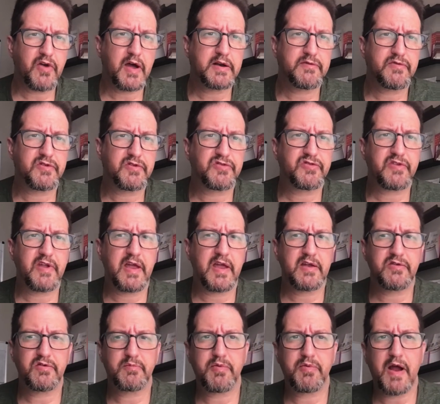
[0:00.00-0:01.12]
of the
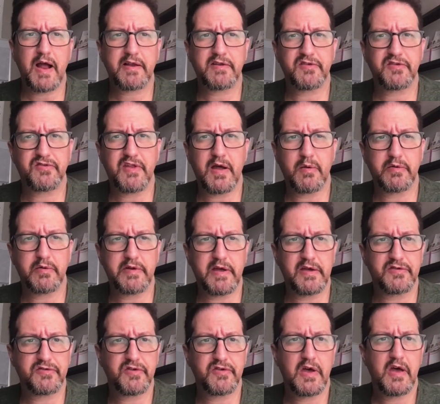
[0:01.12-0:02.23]
standard practice
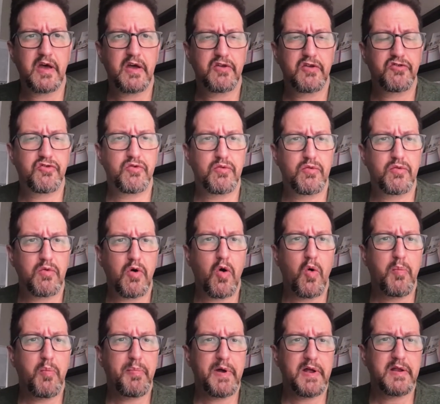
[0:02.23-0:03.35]
nowadays to
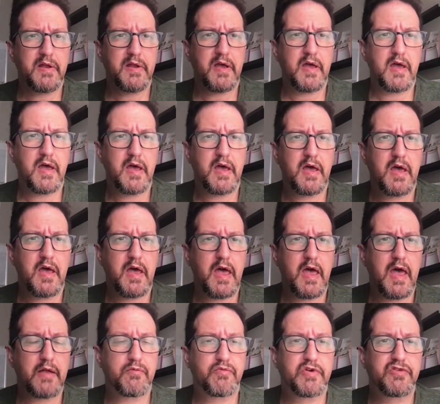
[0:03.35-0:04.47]
open
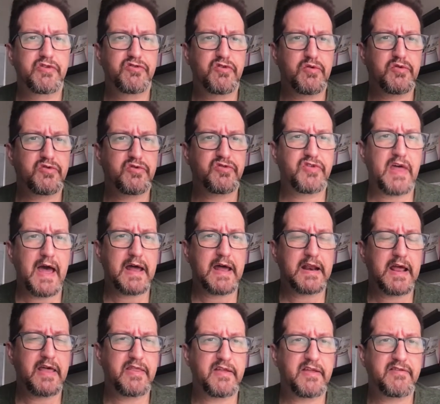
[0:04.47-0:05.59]
and reduce that
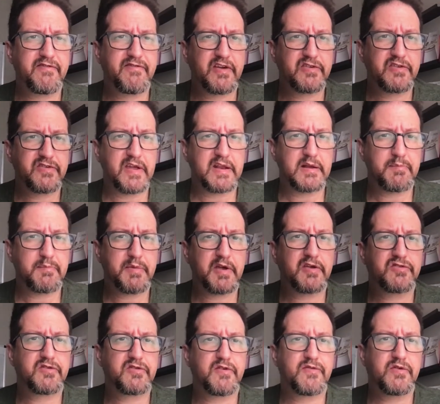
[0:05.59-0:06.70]
and then fixate it.
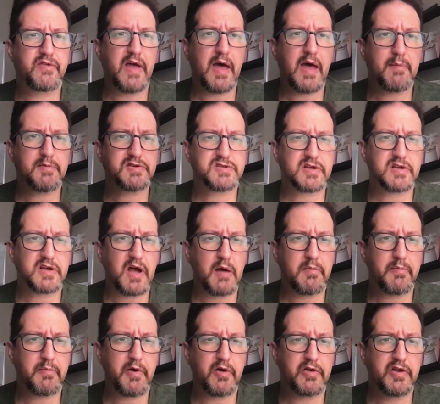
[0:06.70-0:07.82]
Because if you damage the common
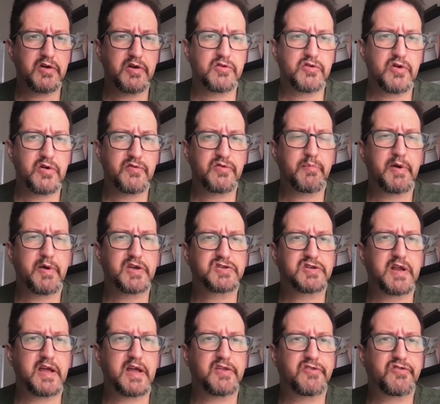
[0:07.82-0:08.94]
perineal nerve, the
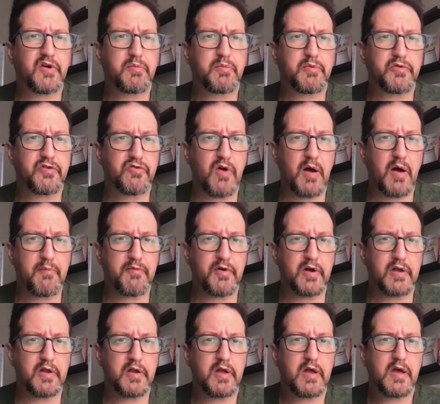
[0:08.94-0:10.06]
patient ends up with a drop
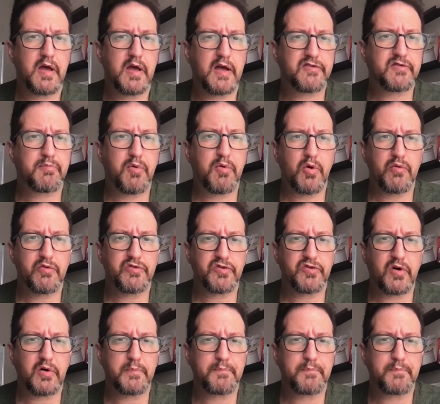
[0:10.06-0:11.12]
foot. That's a poor result.